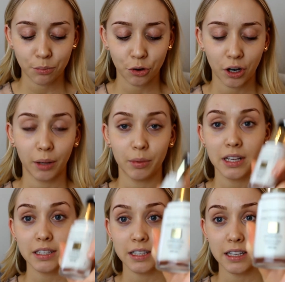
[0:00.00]

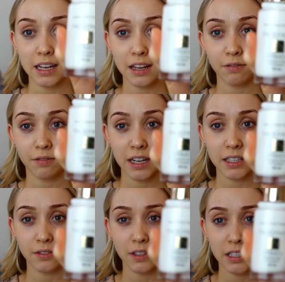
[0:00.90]
primers, the
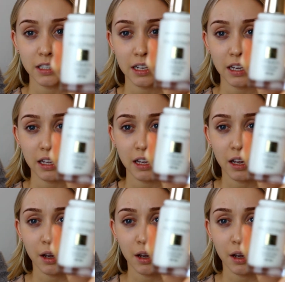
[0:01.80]
Facefinity